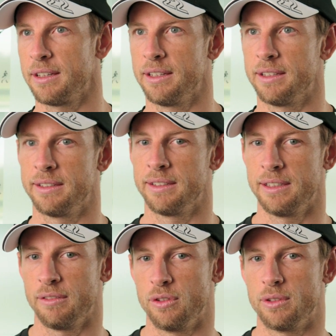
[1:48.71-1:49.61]

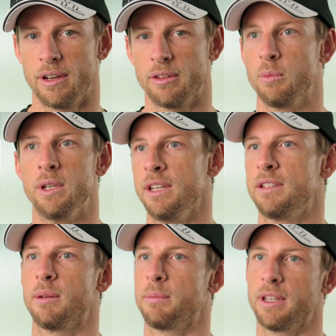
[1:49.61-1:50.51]
and if you tell them we need
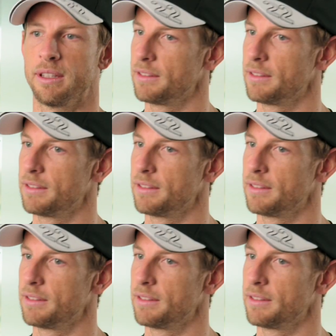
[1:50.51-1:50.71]
something,